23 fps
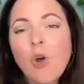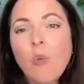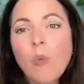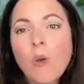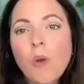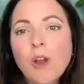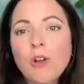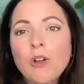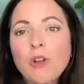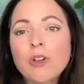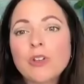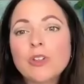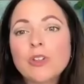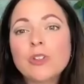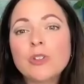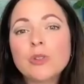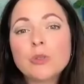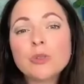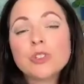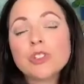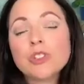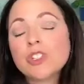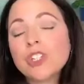where
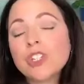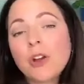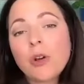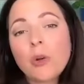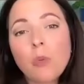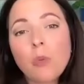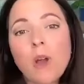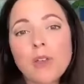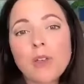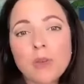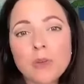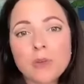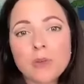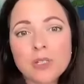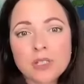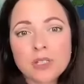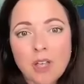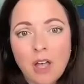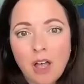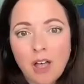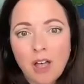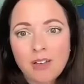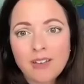you share what you
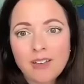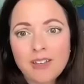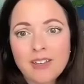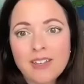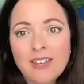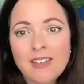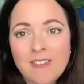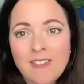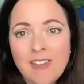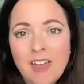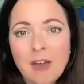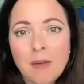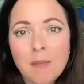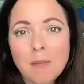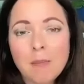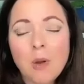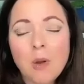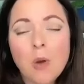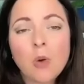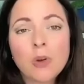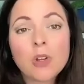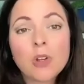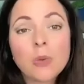saw in
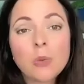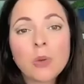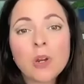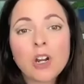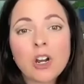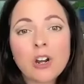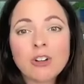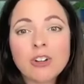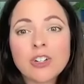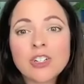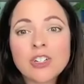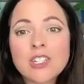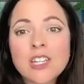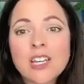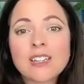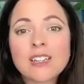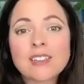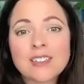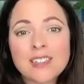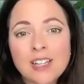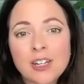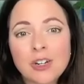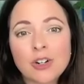them, or you encourage
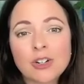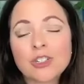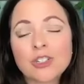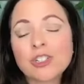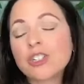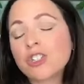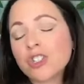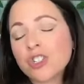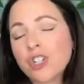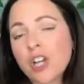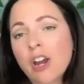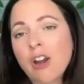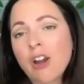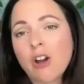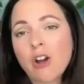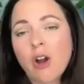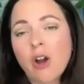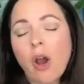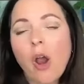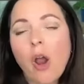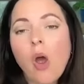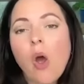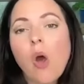that leader to
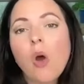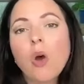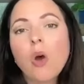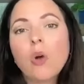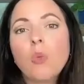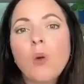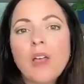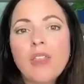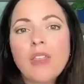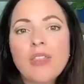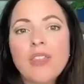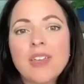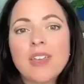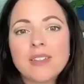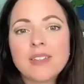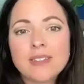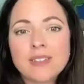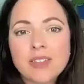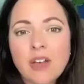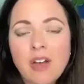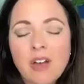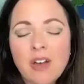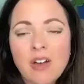share what they
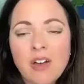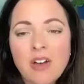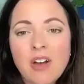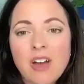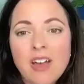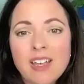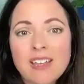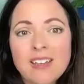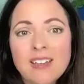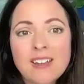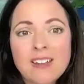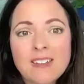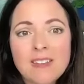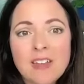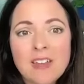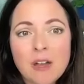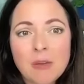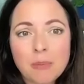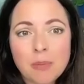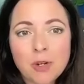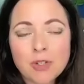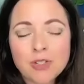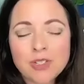saw in
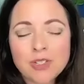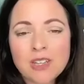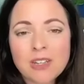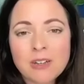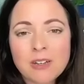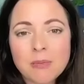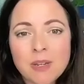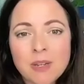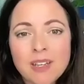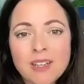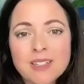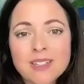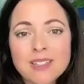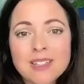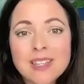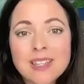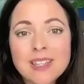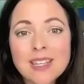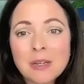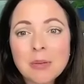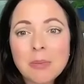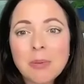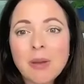that person. Because
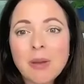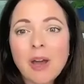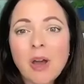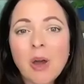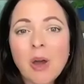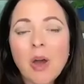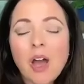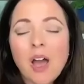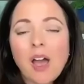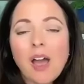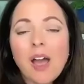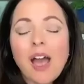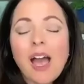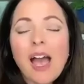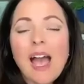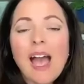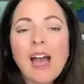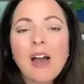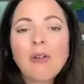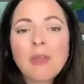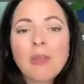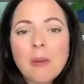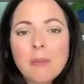think about
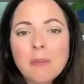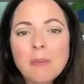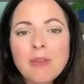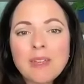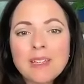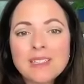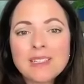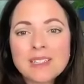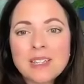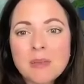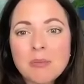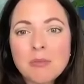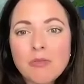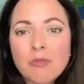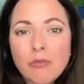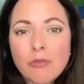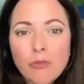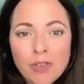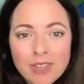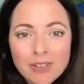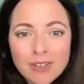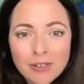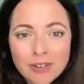how that makes them
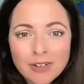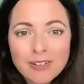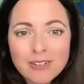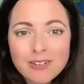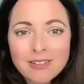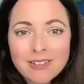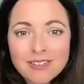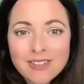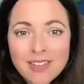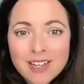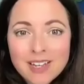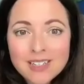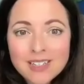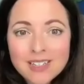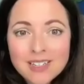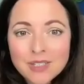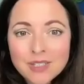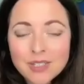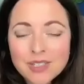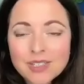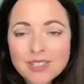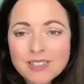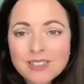feel.
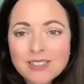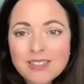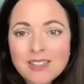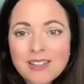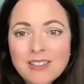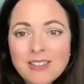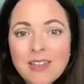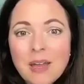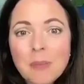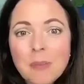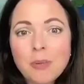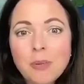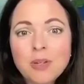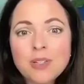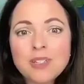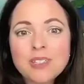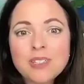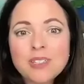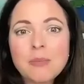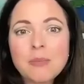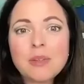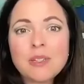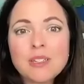That's that
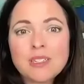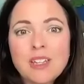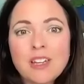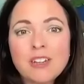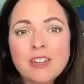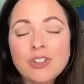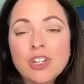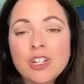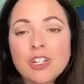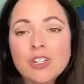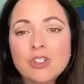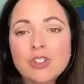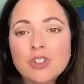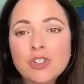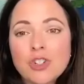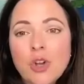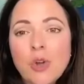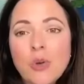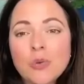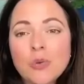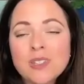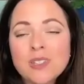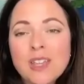puts them in touch and it
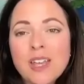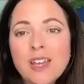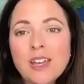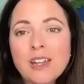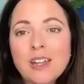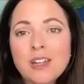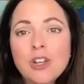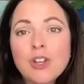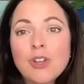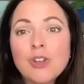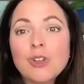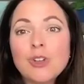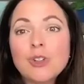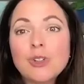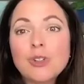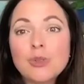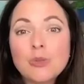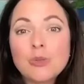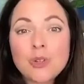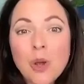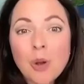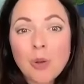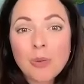shows that
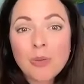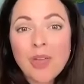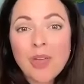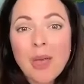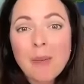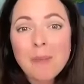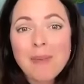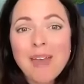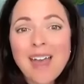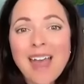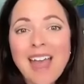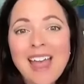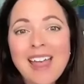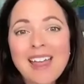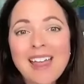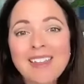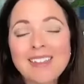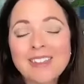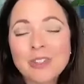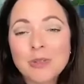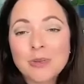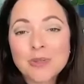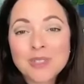you know them
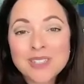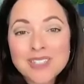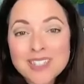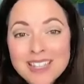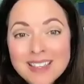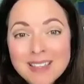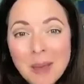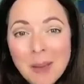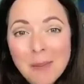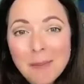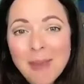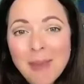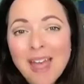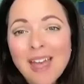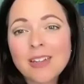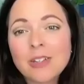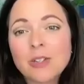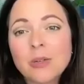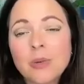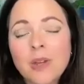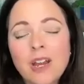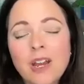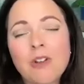and you see them
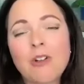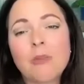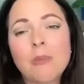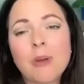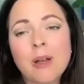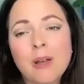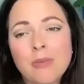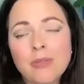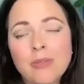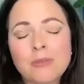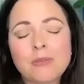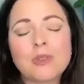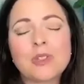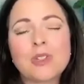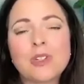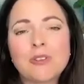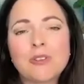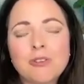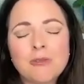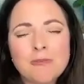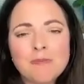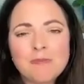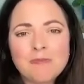and you care about them
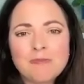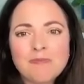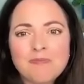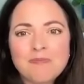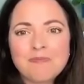too